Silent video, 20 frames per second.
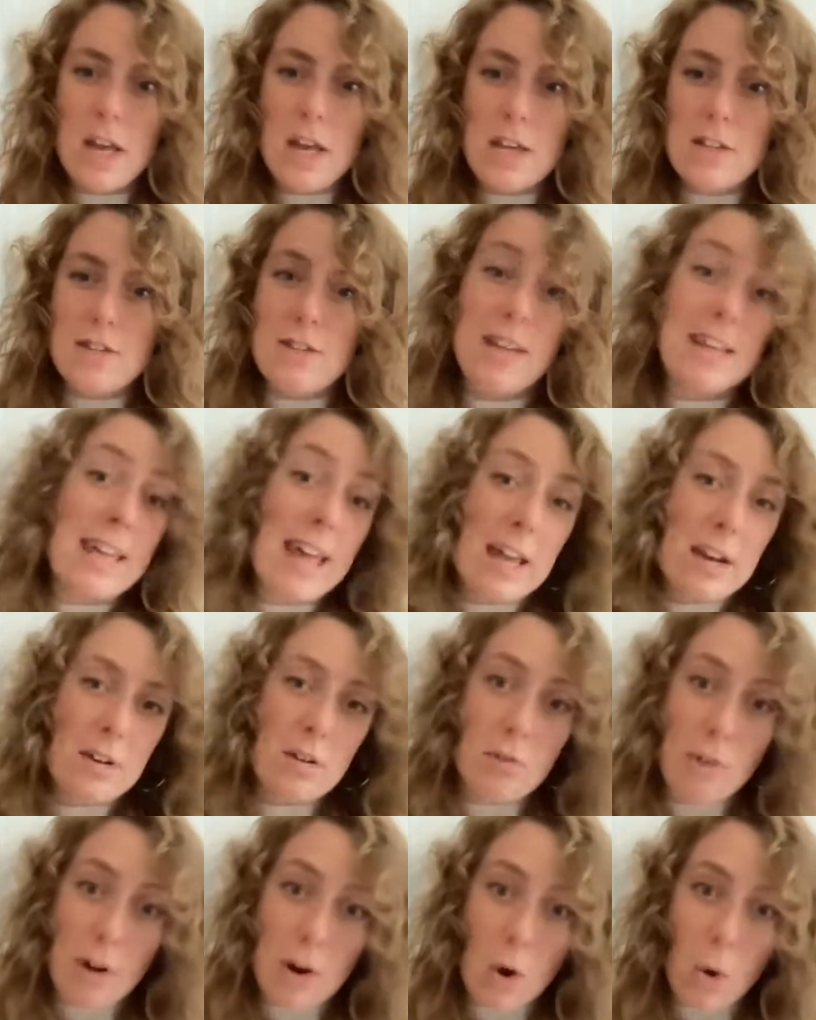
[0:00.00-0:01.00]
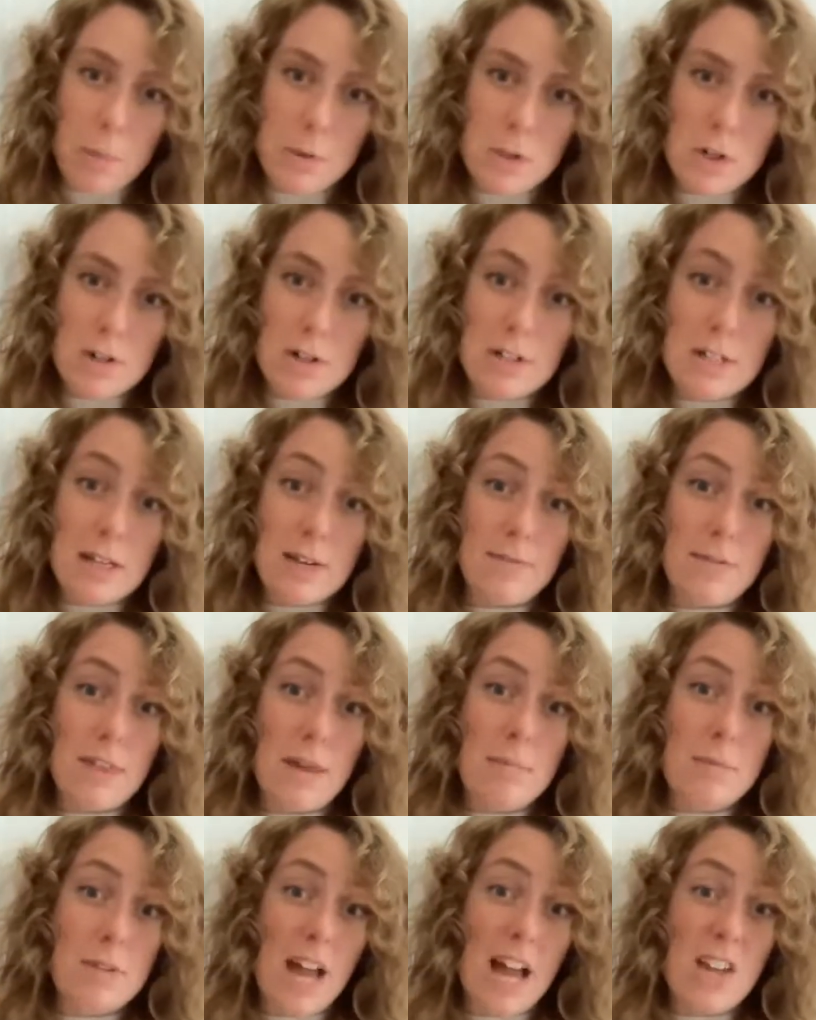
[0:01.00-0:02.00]
So again, great opportunity for
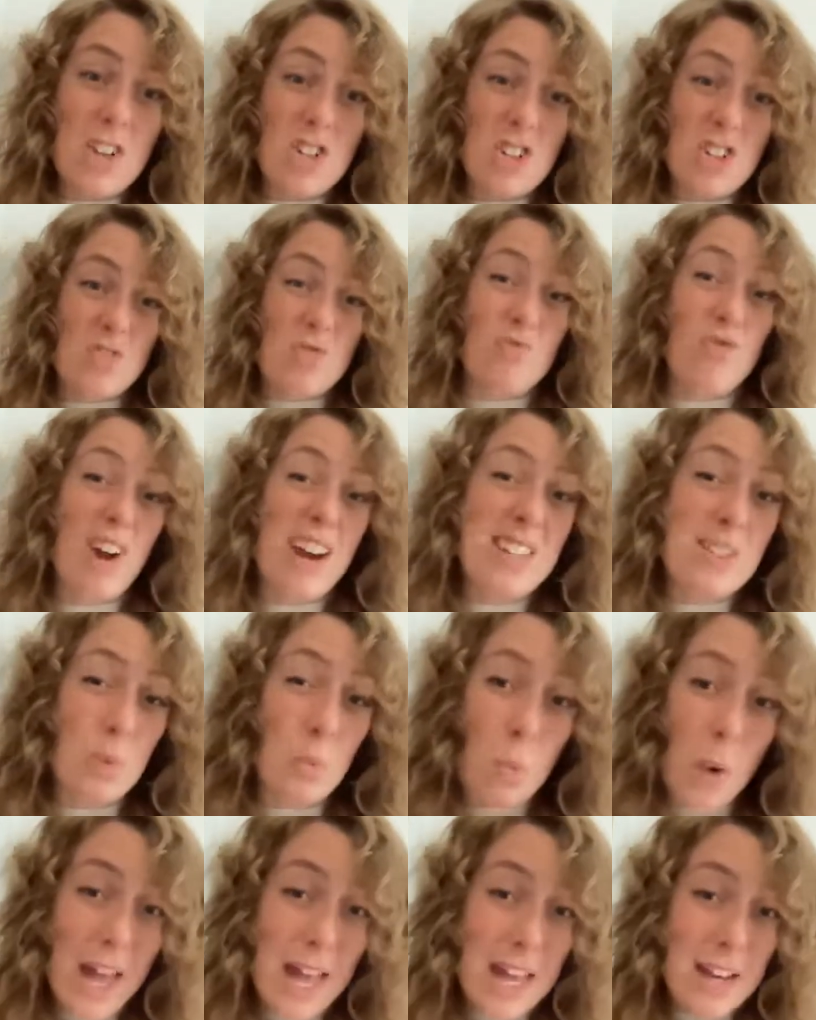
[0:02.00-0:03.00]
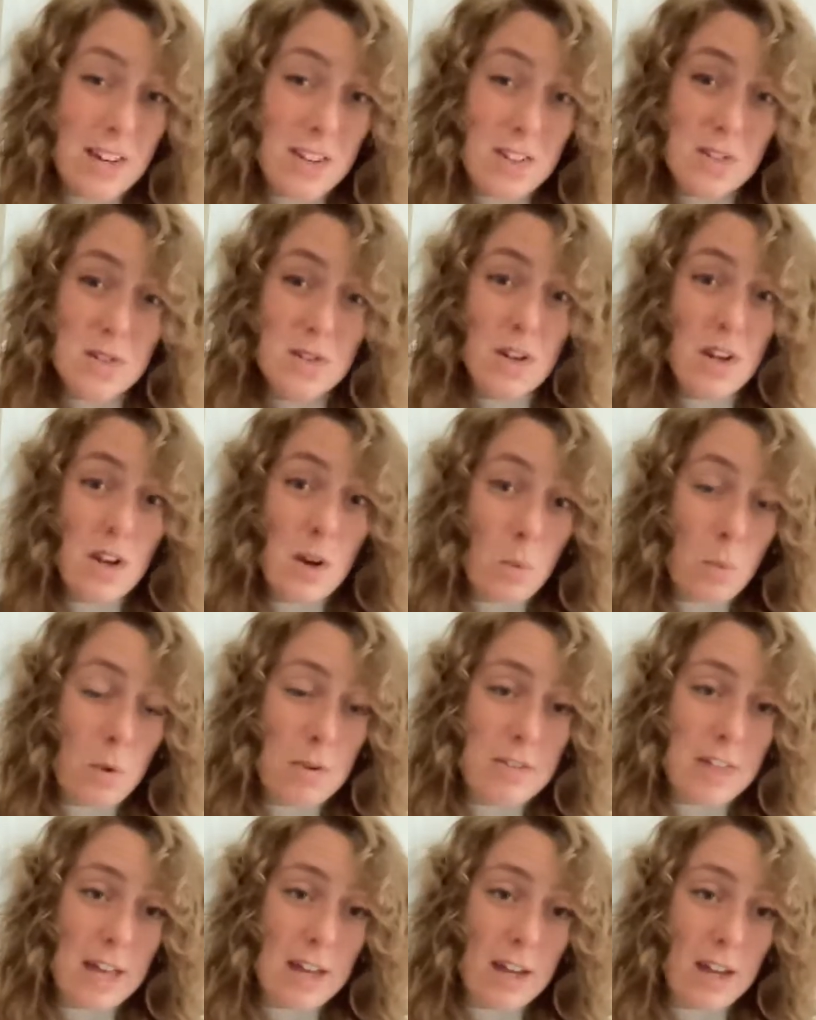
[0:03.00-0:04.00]
them to actually just raise awareness
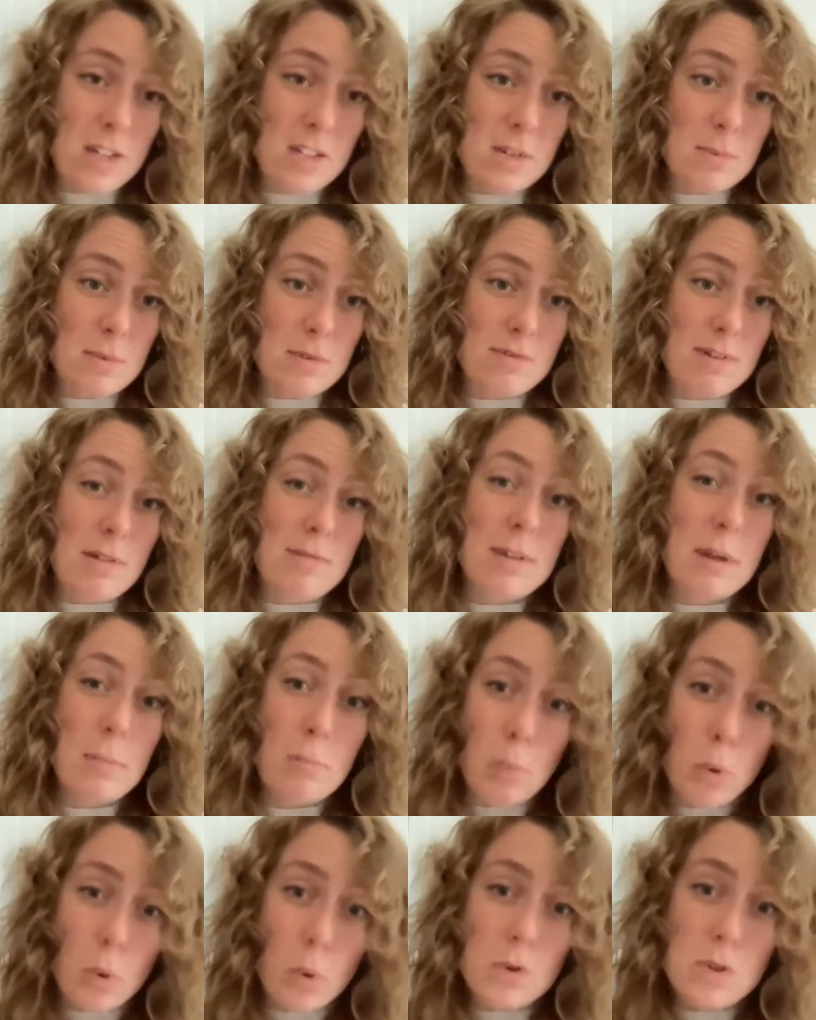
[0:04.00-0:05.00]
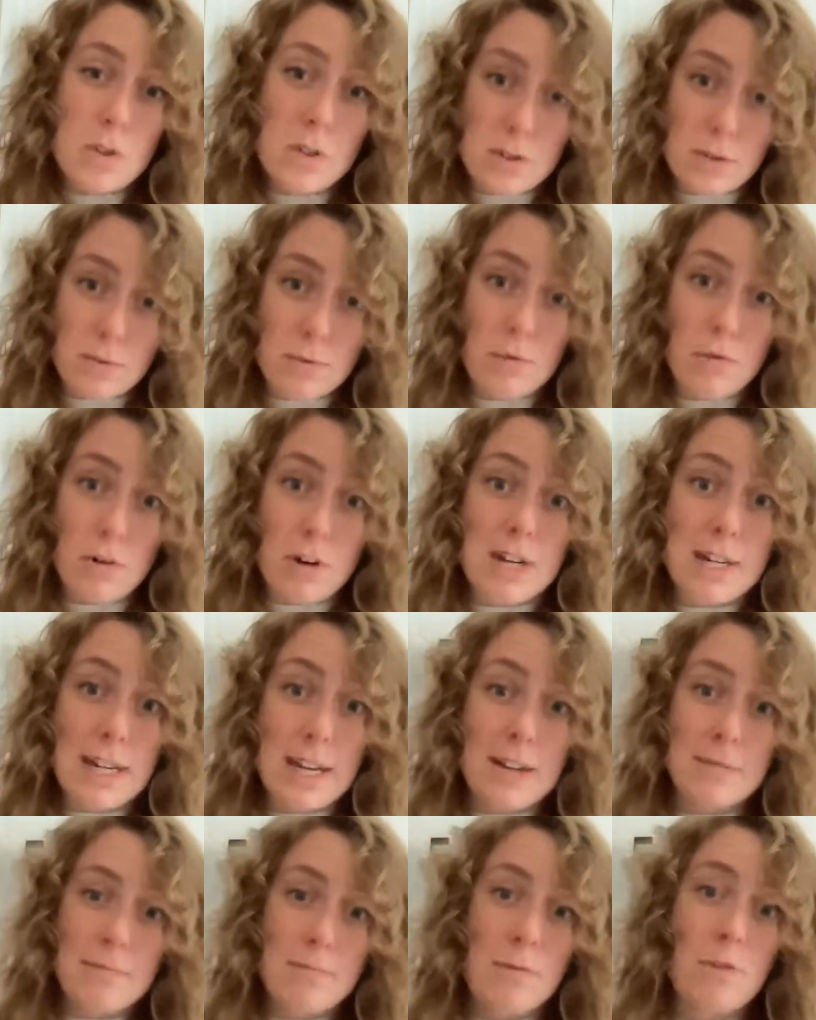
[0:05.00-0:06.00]
with their customers around the importance of
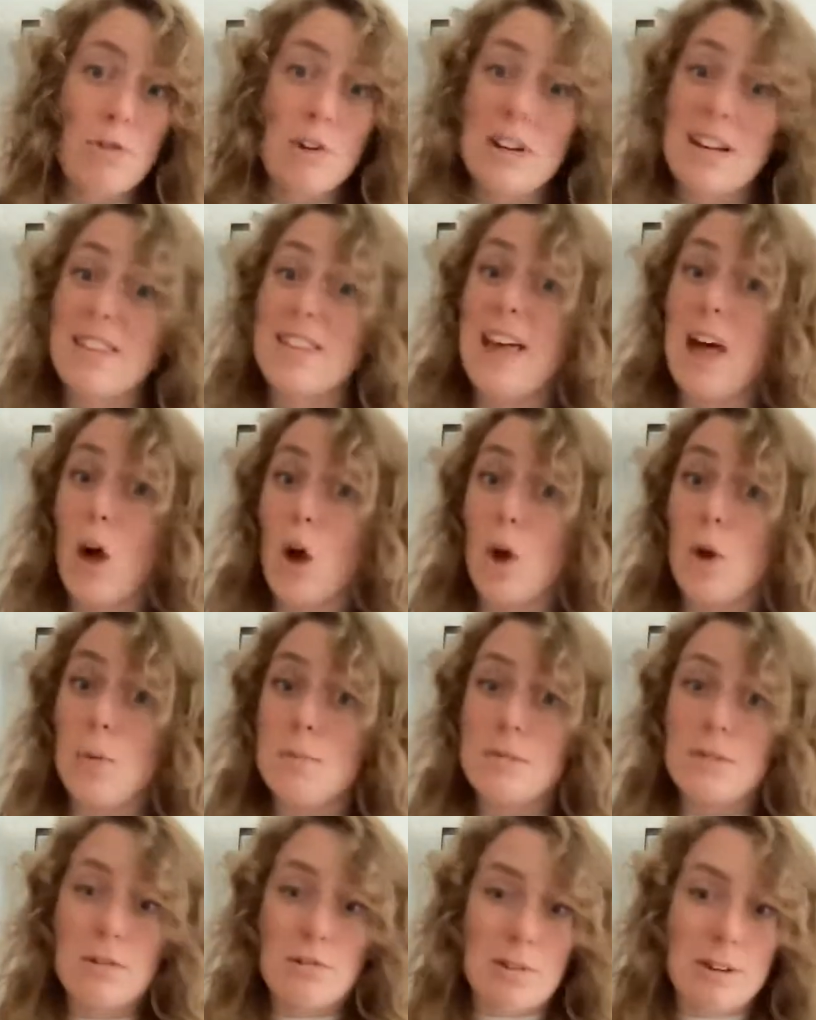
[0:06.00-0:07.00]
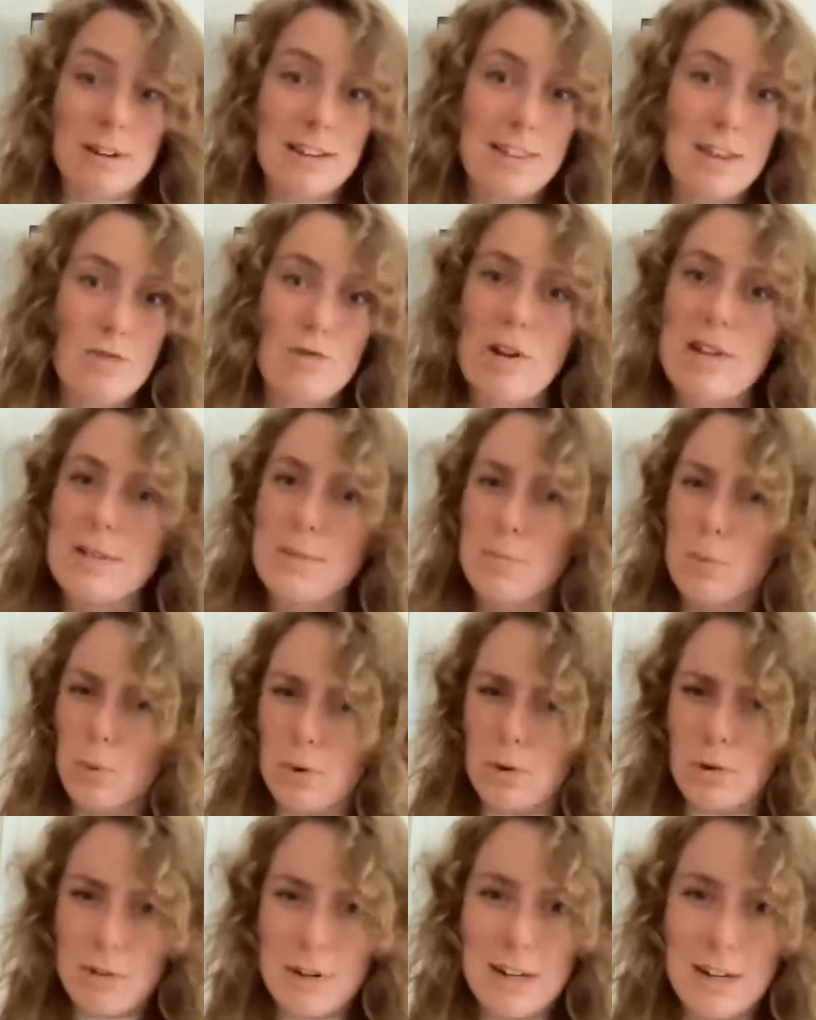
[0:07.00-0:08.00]
greening their homes, greening their
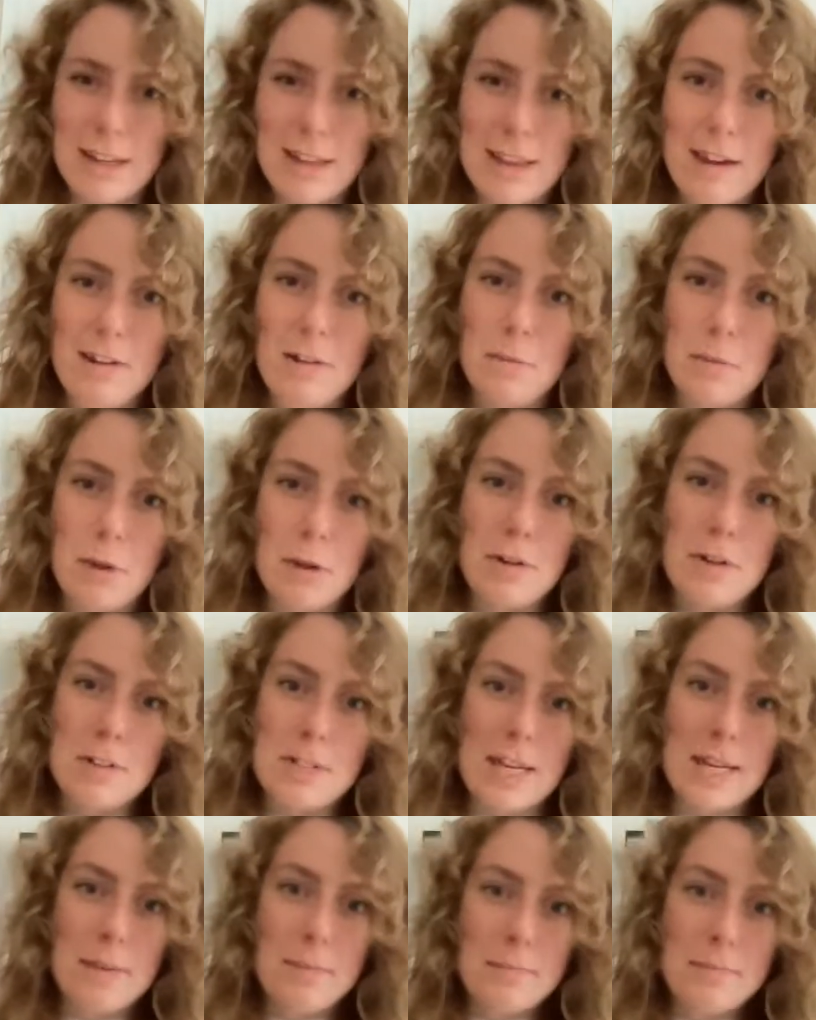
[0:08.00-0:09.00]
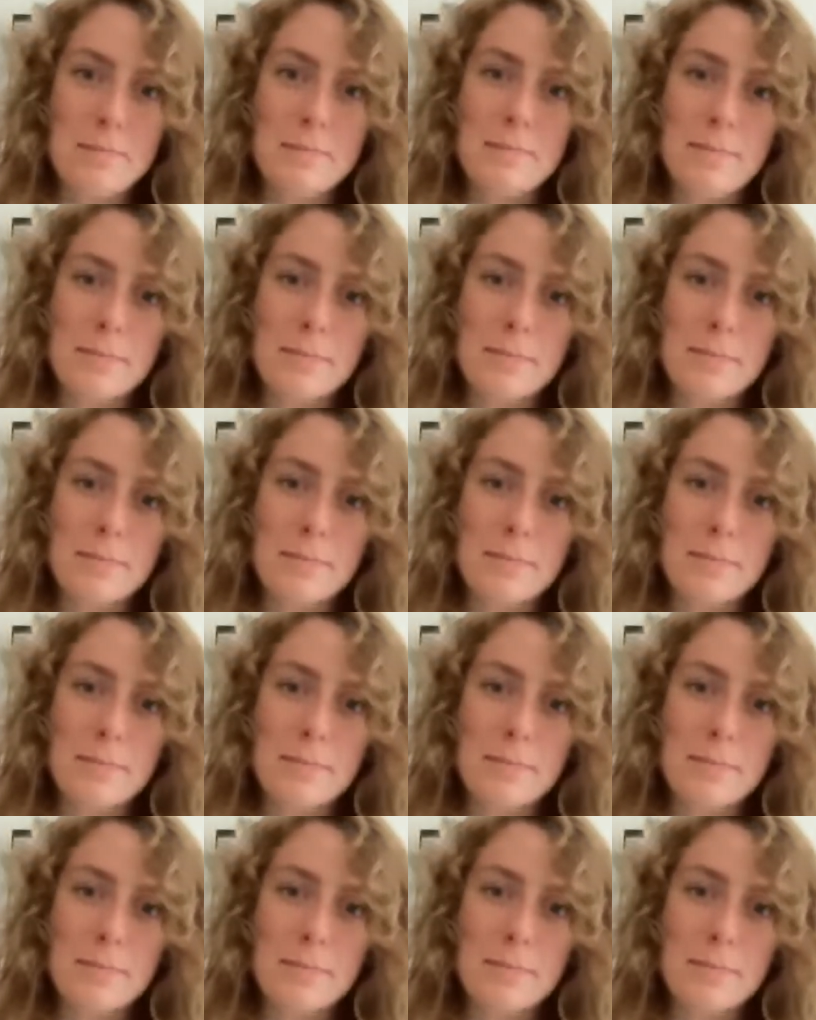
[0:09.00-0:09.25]
transport, greening their community.